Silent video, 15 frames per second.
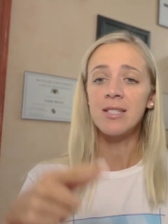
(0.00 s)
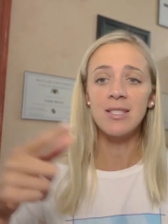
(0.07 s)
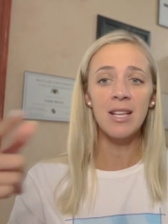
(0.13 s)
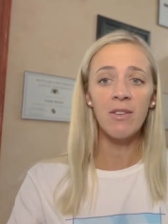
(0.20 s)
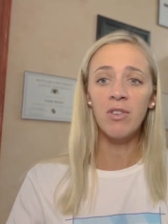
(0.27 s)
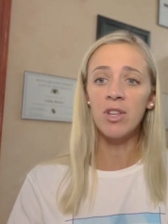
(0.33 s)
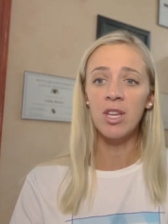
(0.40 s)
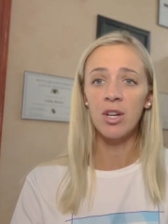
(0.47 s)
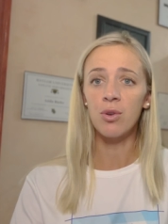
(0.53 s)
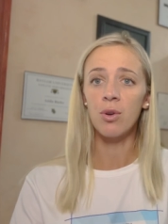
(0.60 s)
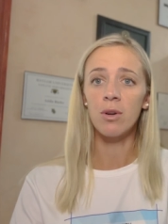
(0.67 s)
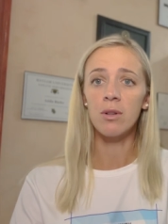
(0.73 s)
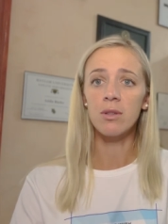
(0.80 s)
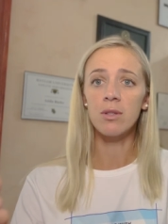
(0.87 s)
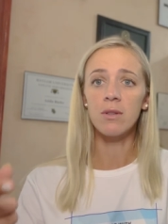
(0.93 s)
a seven year
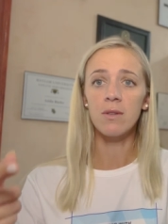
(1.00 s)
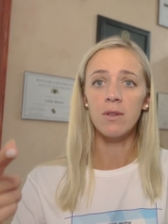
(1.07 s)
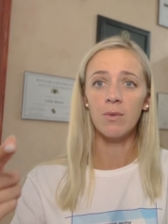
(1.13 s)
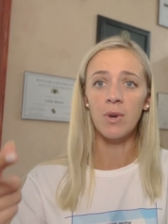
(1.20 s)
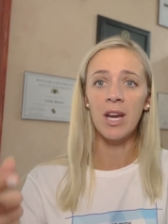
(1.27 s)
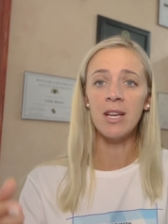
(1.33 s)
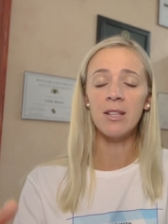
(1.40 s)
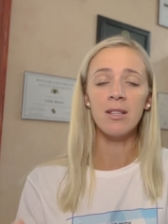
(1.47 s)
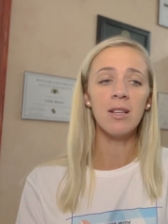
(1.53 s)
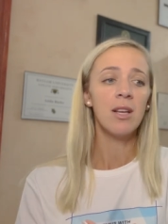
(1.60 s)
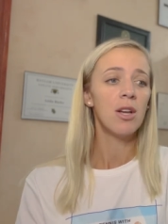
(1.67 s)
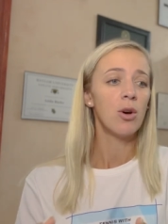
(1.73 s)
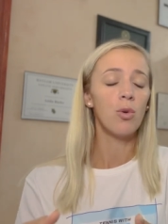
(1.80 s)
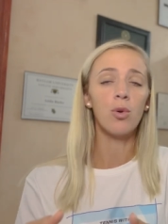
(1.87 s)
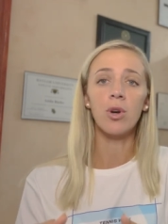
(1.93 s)
old right
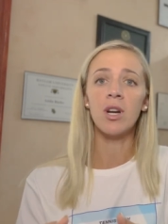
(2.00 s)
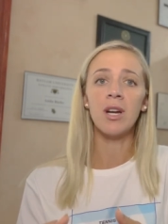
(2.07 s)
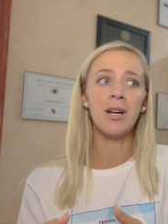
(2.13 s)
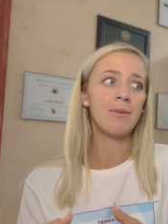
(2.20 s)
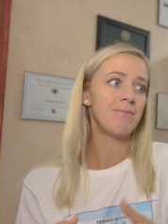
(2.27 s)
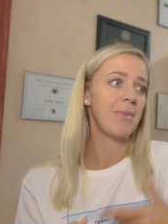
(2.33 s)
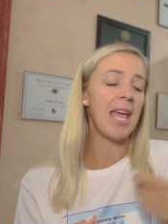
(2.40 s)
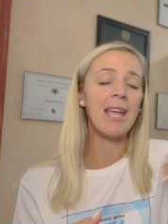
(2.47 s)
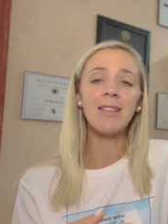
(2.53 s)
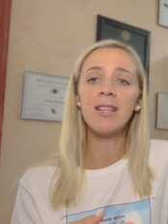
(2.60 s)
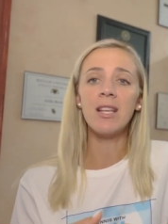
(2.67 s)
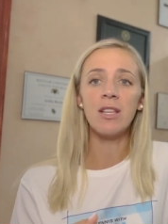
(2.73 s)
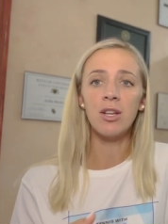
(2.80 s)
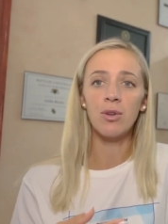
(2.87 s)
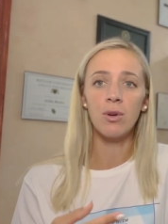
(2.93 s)
or a
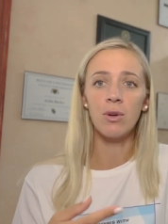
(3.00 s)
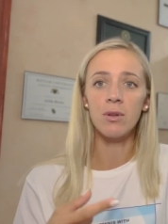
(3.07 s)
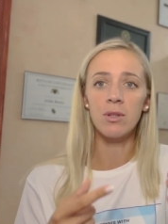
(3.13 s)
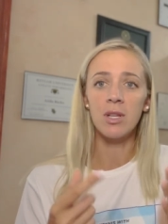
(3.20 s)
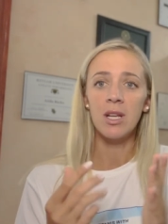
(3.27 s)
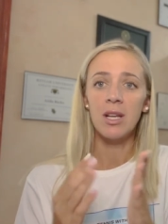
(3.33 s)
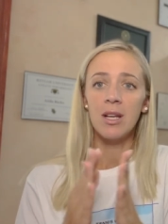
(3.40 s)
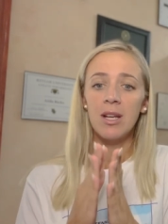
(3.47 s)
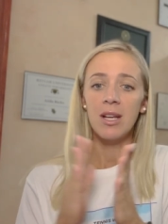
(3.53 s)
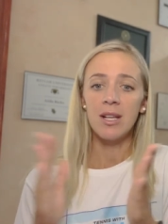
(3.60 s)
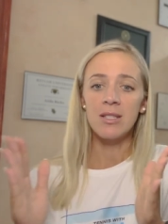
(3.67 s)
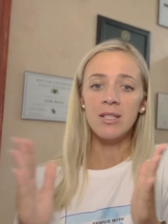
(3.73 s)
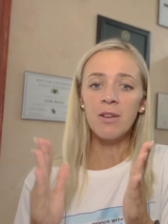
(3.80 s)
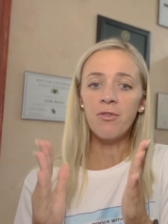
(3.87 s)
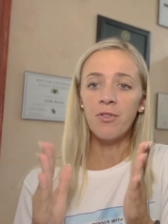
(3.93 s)
18 year old
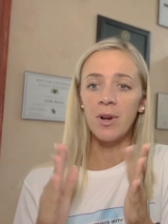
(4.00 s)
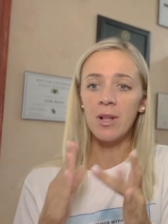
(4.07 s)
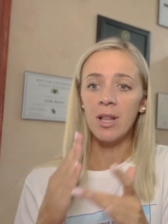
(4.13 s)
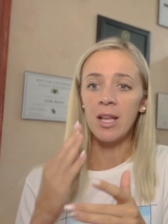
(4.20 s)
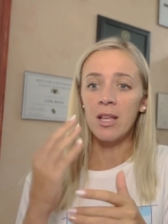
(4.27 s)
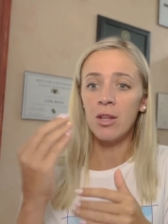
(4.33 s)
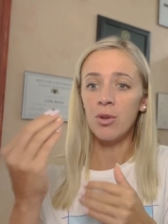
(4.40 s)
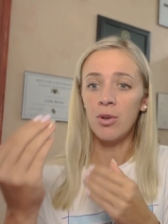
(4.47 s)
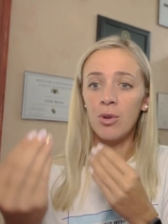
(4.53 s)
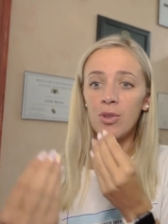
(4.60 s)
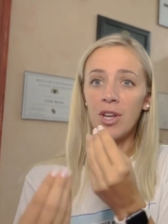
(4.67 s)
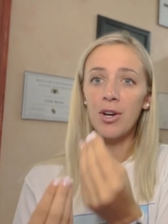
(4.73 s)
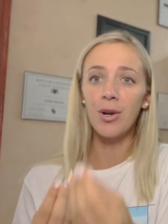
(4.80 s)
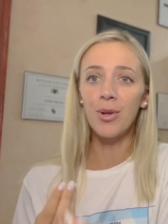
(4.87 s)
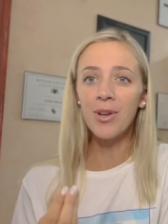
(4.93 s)
it's different like you know
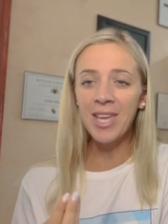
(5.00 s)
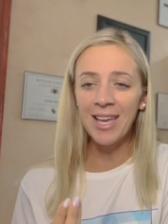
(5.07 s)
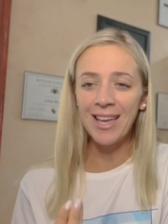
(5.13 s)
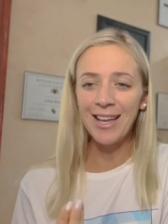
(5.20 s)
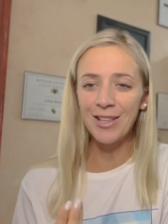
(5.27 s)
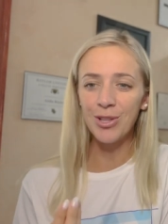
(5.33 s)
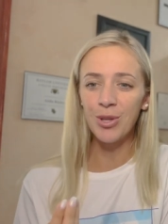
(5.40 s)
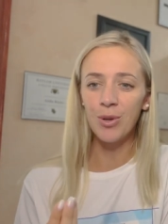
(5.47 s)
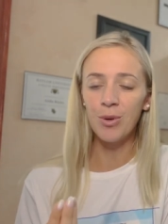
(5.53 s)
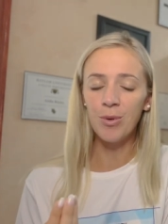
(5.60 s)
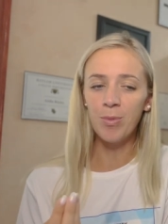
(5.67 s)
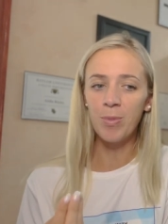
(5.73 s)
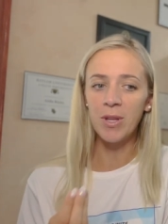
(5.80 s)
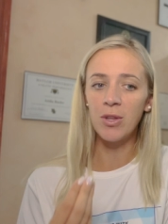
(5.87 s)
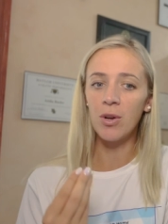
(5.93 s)
they're looking at
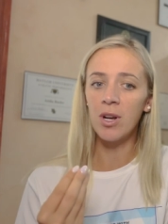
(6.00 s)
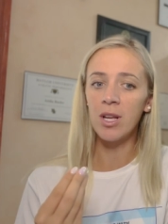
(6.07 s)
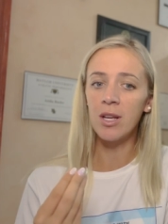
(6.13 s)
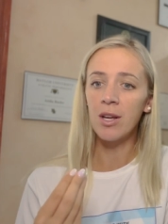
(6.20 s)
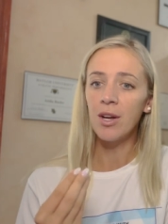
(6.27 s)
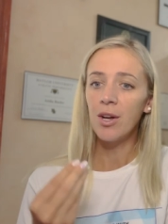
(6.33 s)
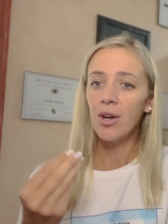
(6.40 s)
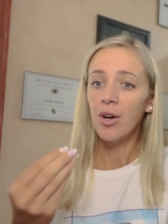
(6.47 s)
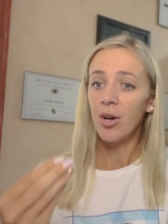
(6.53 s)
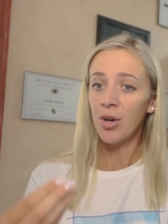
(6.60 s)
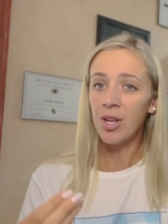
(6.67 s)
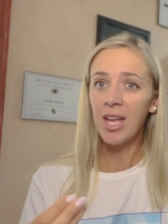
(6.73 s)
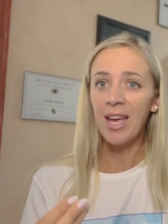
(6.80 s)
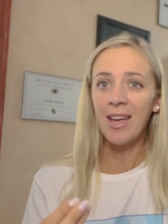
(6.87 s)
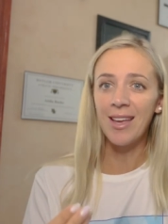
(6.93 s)
you but you're like
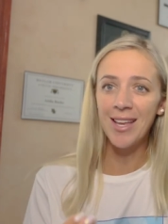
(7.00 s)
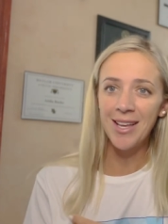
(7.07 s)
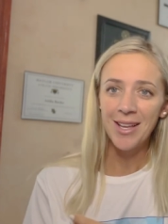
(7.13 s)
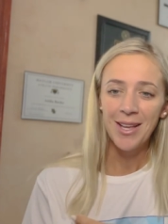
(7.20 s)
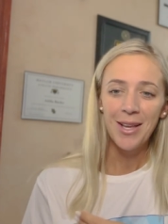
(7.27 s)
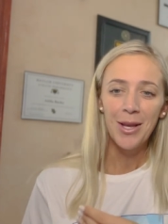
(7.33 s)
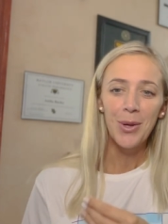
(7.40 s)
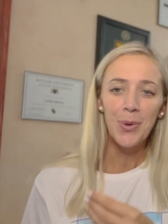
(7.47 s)
okay